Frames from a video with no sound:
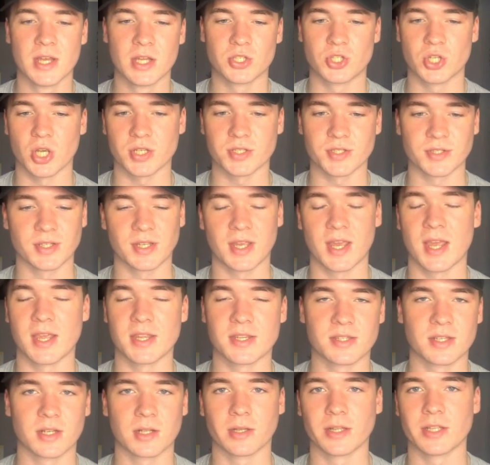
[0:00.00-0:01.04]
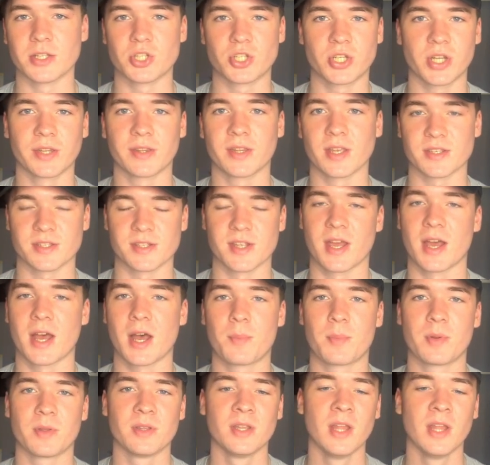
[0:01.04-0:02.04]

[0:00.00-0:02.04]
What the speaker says: just in case the clean sheet doesn't happen.